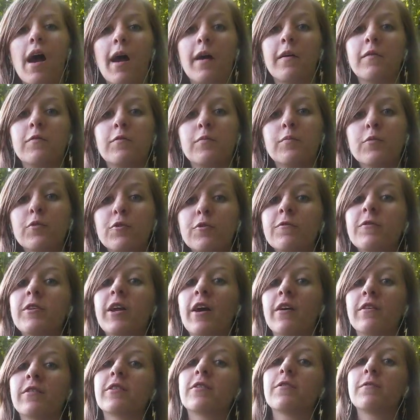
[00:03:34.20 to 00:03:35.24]
I've moved
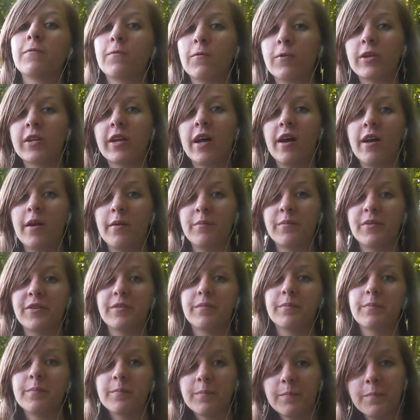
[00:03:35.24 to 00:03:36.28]
houses 4
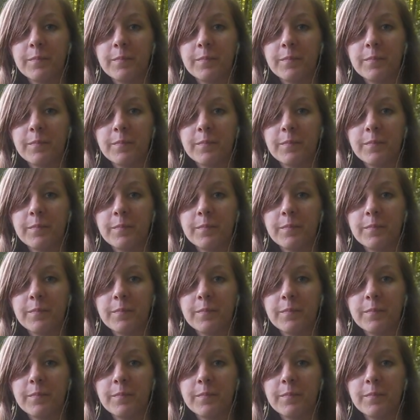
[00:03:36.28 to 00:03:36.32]
times.